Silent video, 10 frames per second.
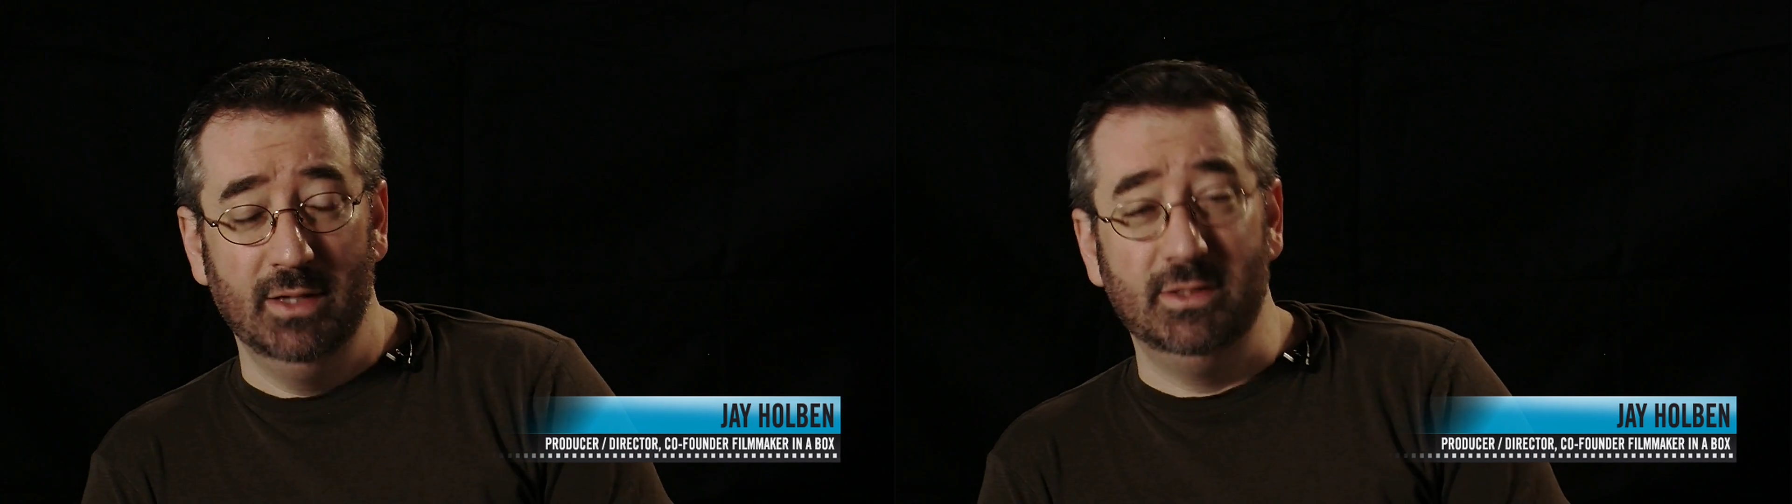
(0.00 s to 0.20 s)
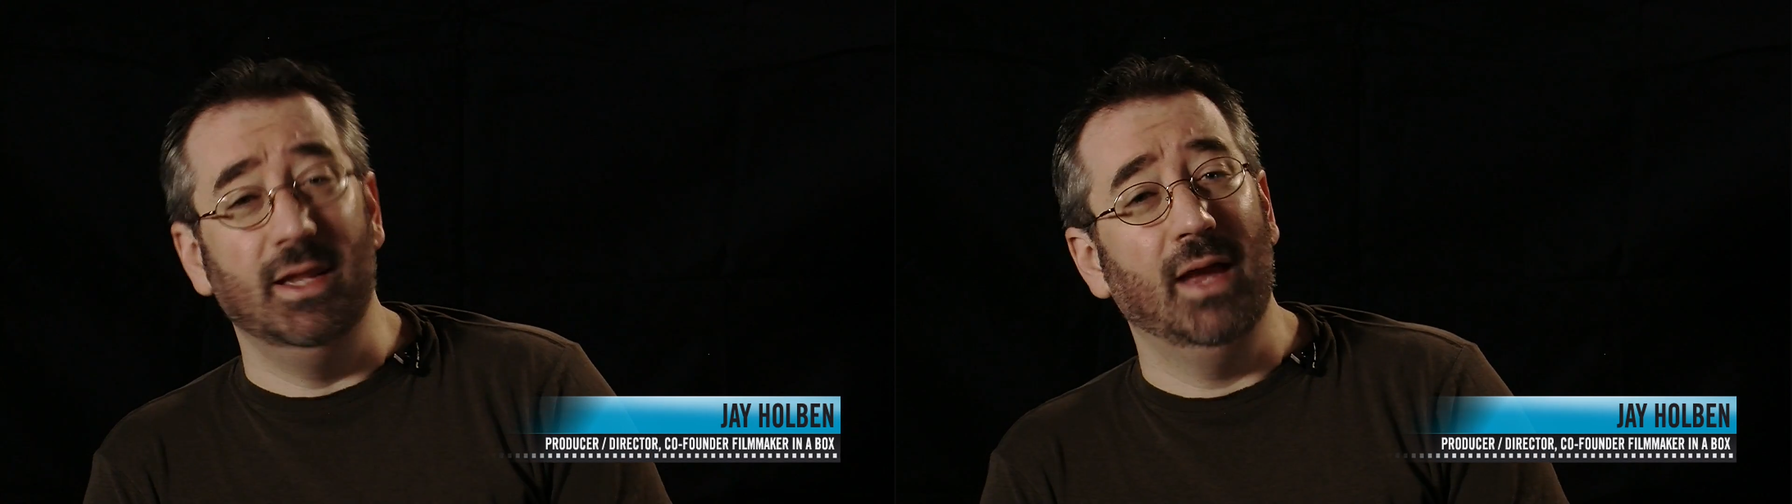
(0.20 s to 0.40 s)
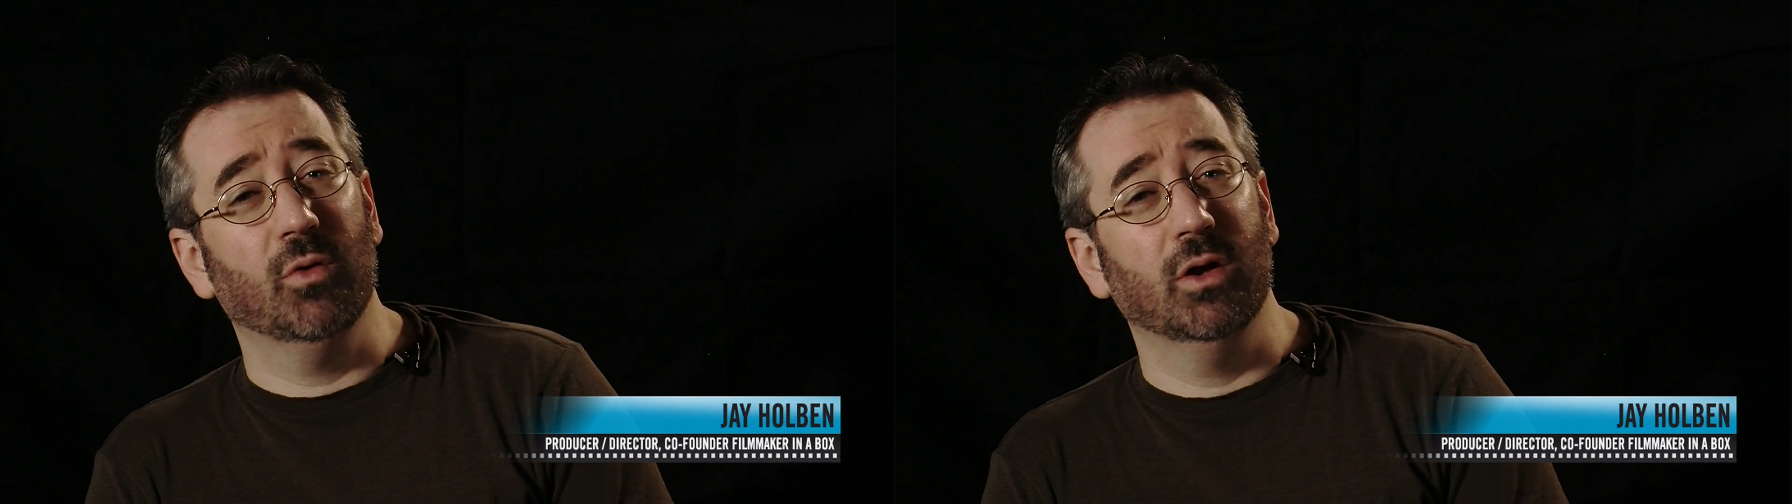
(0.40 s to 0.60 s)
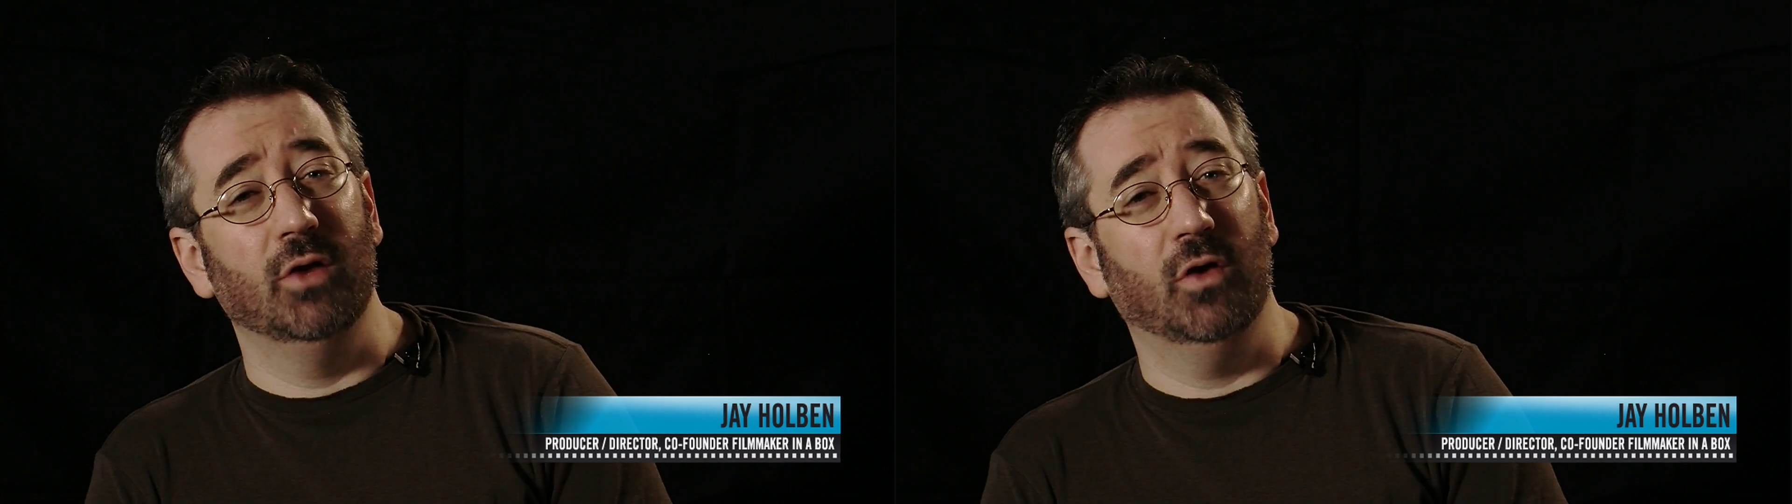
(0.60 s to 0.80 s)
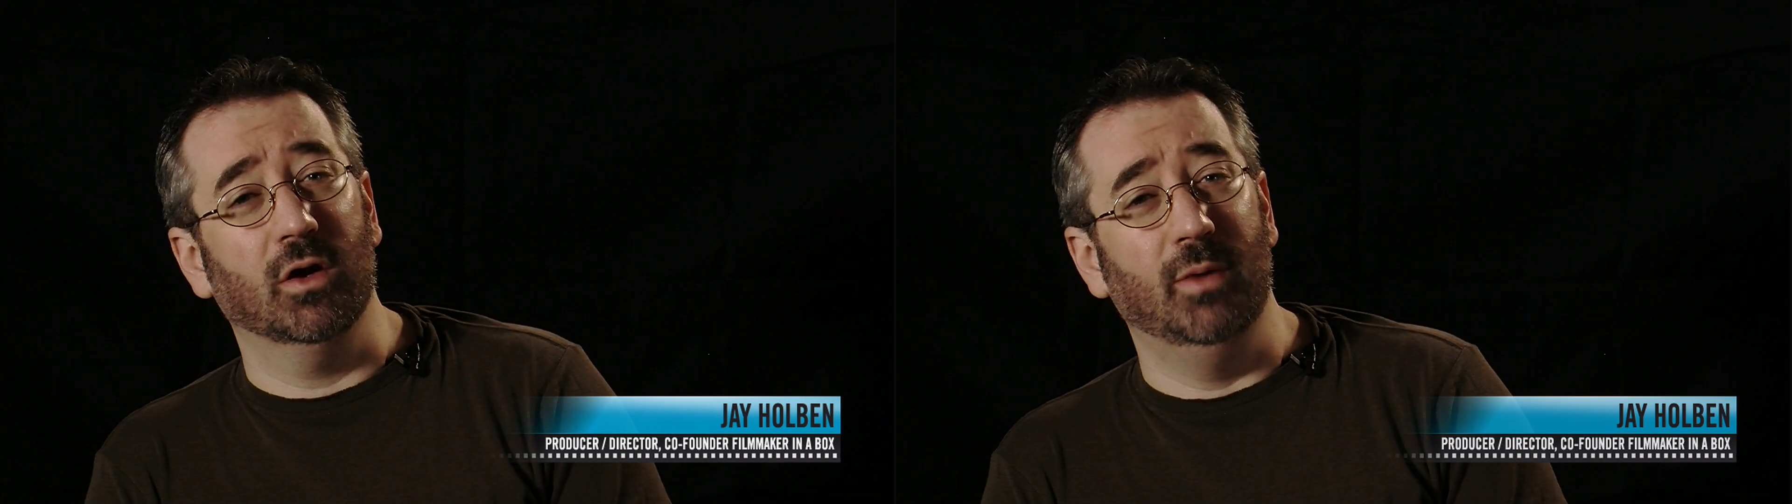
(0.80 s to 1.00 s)
Today we're going
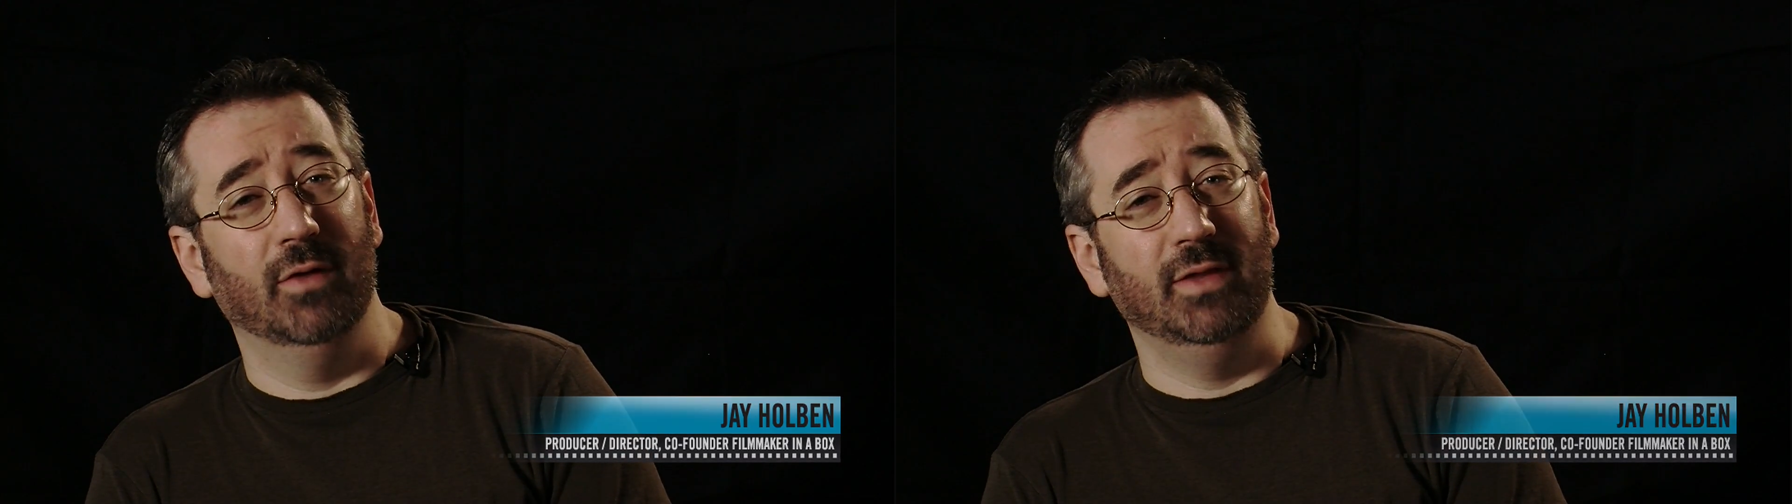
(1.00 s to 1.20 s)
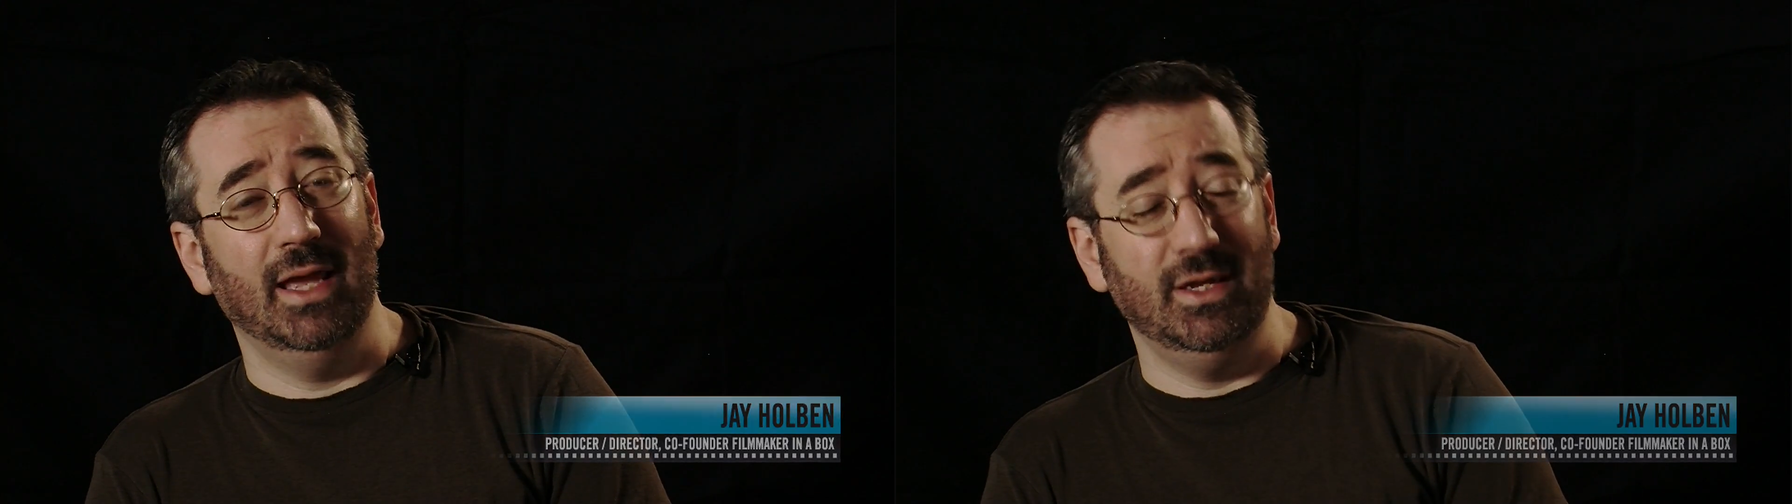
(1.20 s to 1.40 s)
to talk about the